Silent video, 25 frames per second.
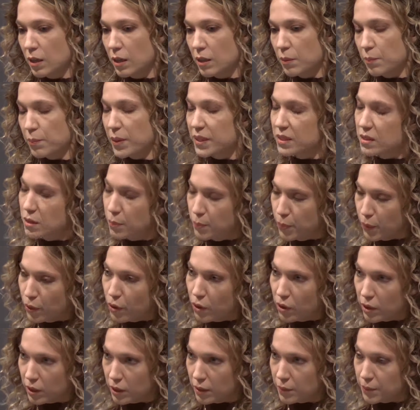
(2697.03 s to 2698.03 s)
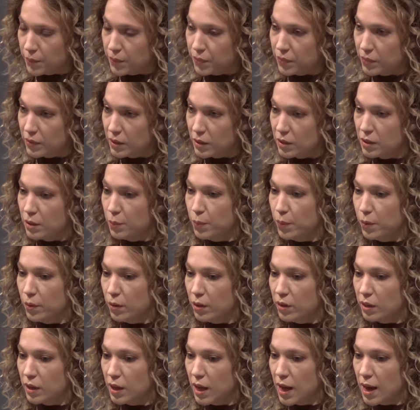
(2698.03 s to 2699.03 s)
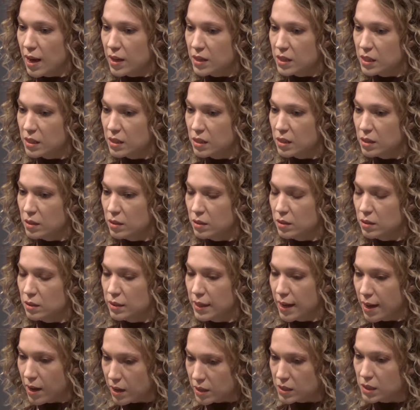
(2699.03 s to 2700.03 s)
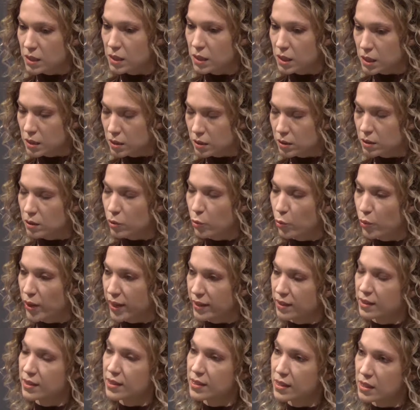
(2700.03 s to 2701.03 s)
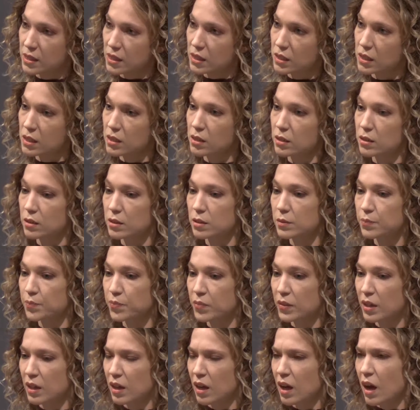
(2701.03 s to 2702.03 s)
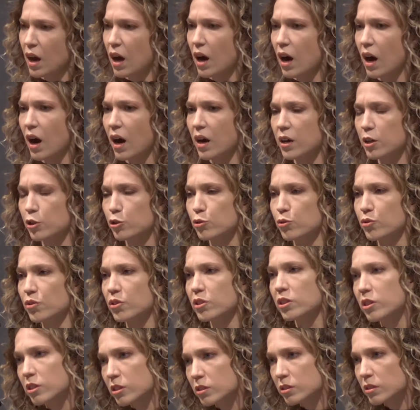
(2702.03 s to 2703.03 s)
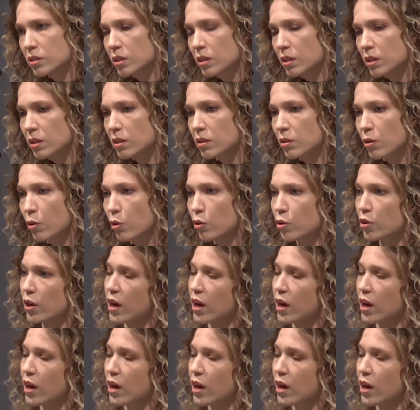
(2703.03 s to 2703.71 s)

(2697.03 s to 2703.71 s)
But the boy asks her when he sees her, "Are you dirty or